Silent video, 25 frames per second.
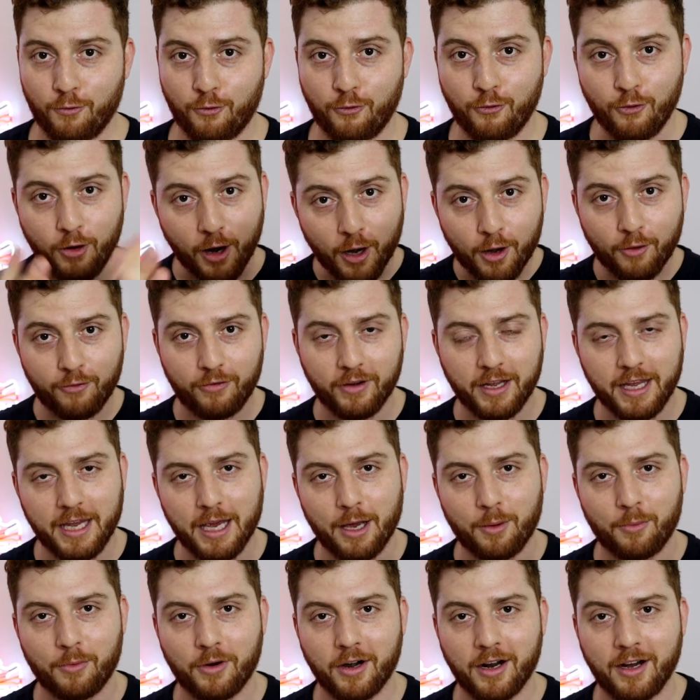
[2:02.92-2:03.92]
front of a
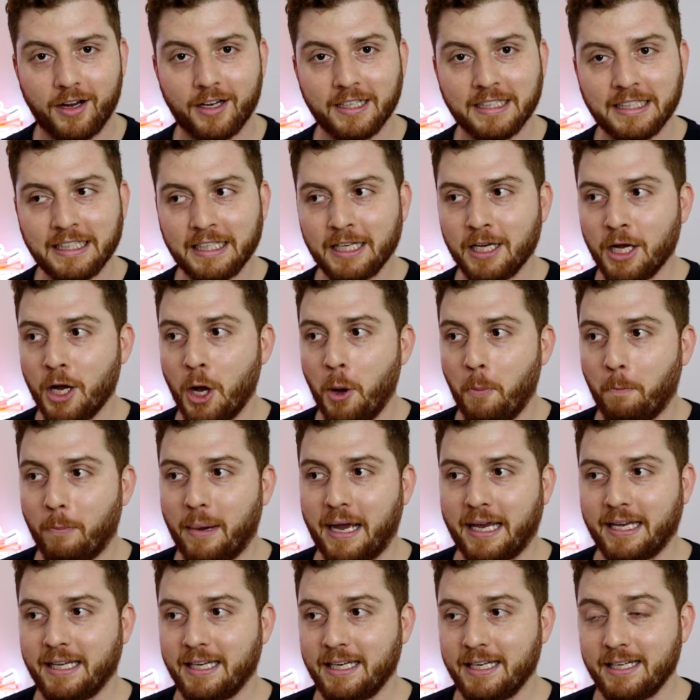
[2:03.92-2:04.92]
camera,
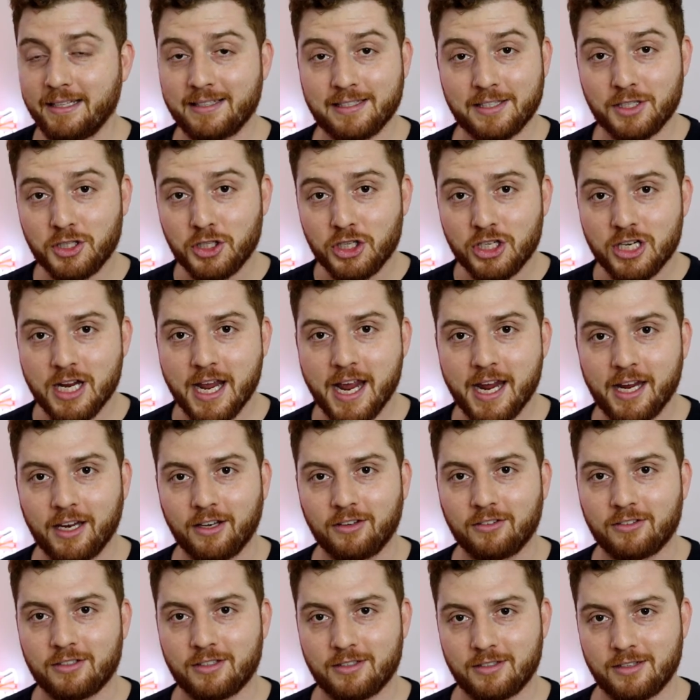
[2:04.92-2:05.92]
my needs
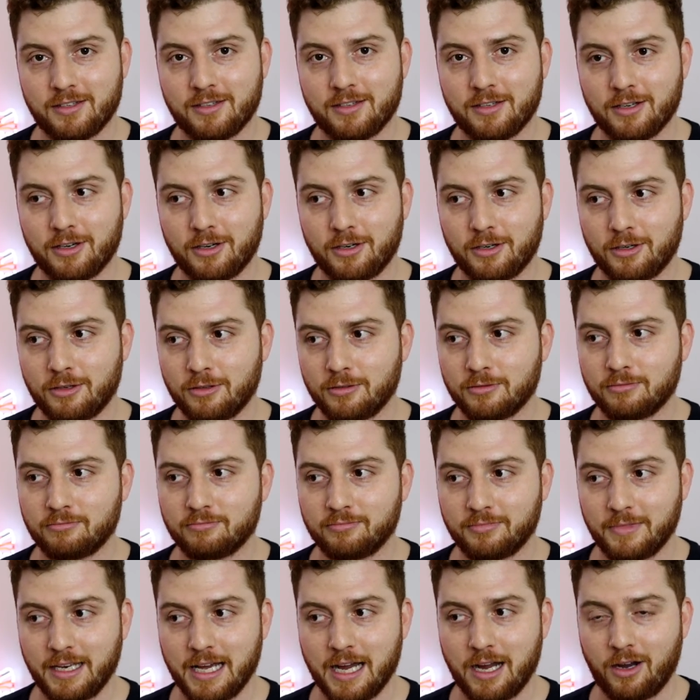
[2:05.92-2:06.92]
changed,
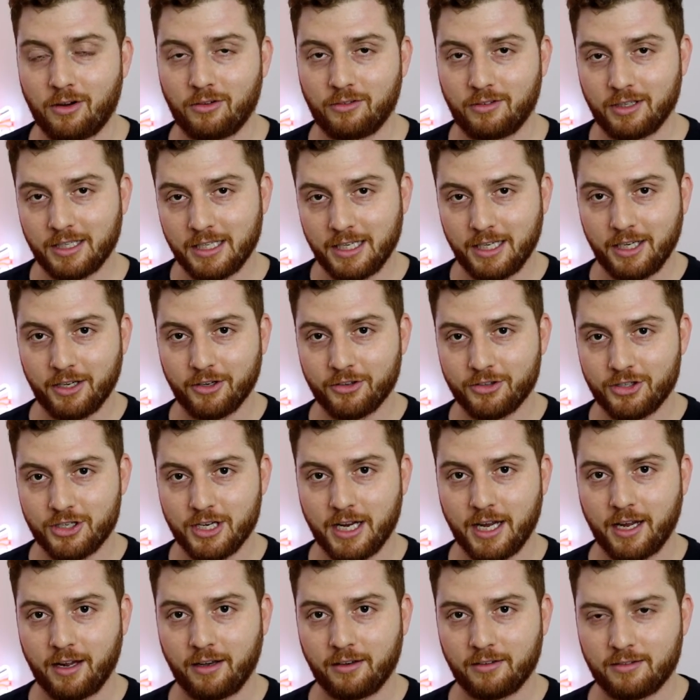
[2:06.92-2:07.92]
so now the gear
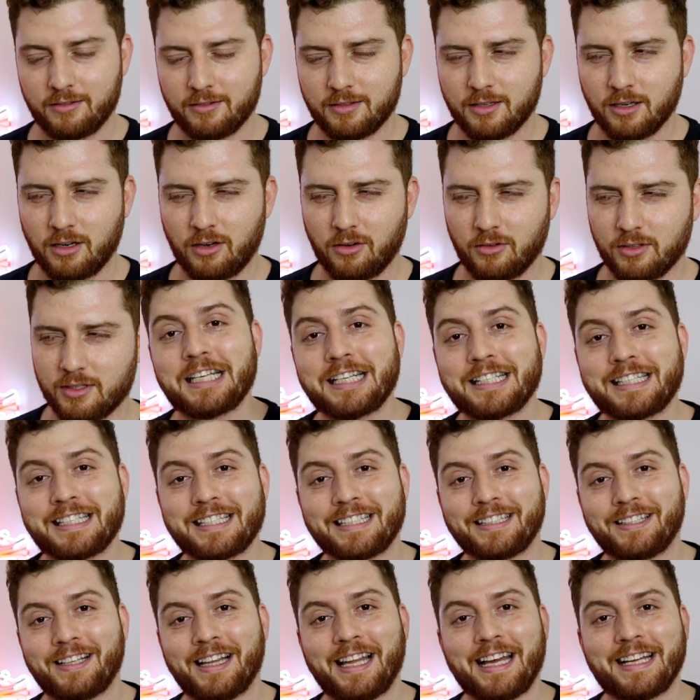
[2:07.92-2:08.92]
changed. So
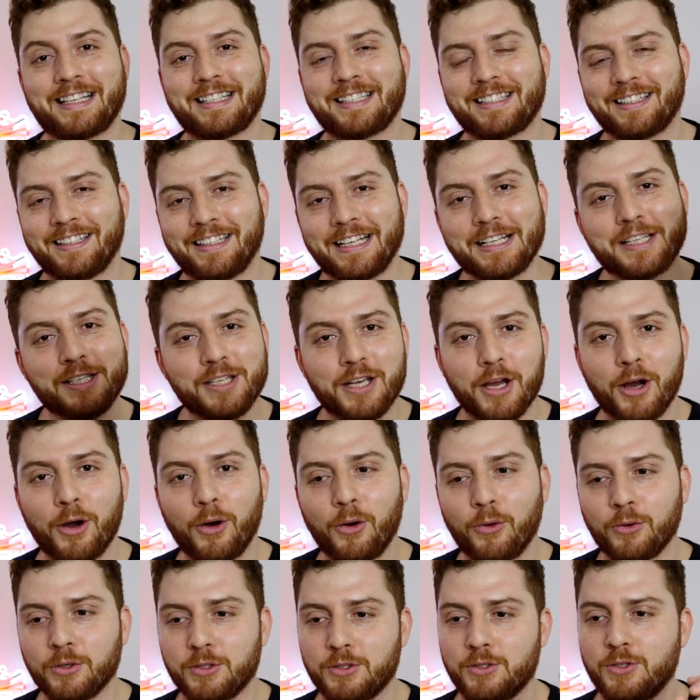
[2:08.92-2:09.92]
just let's
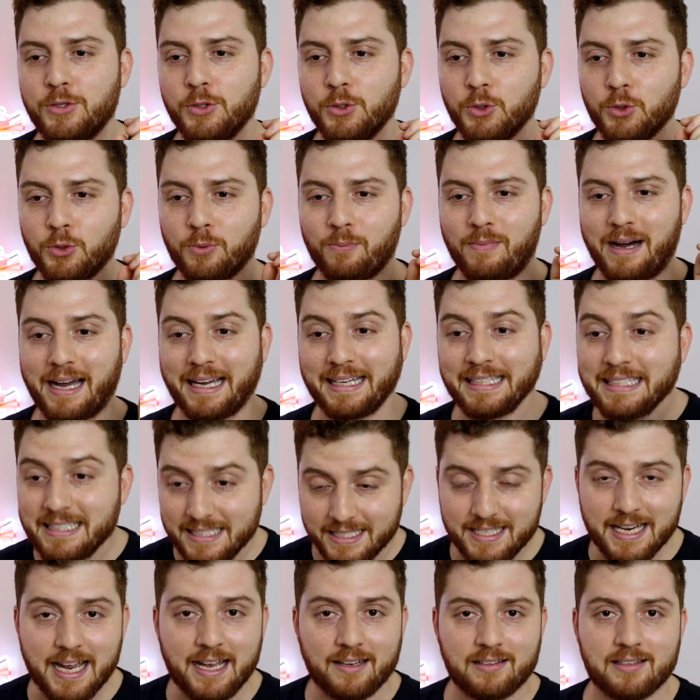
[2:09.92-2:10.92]
go to my
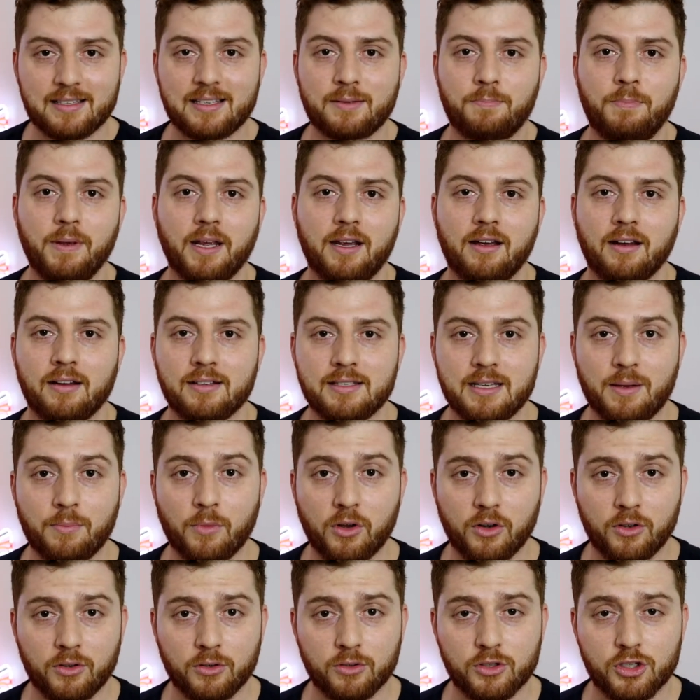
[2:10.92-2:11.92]
desk, because I'm
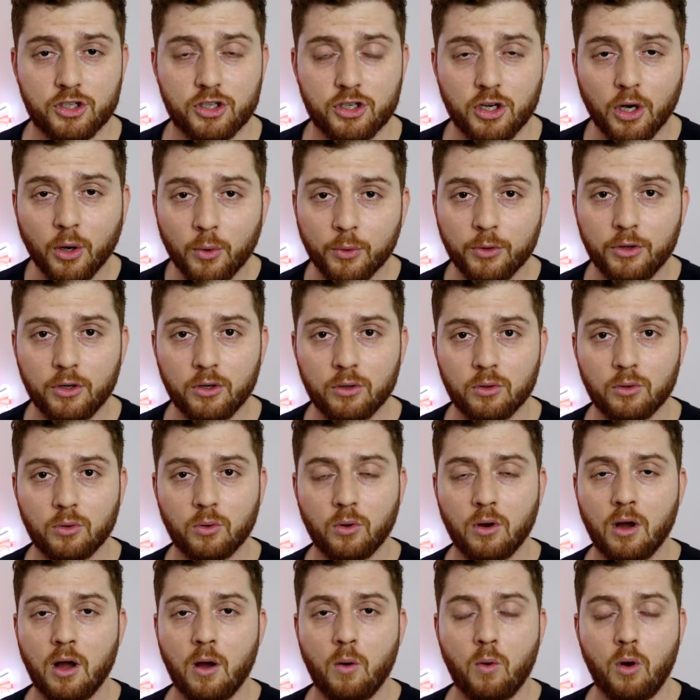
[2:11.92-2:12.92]
gonna show
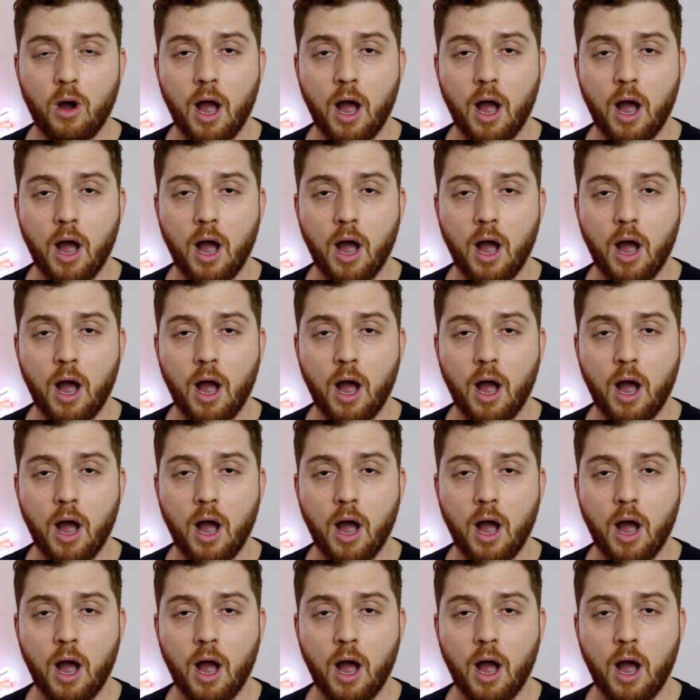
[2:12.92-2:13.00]
you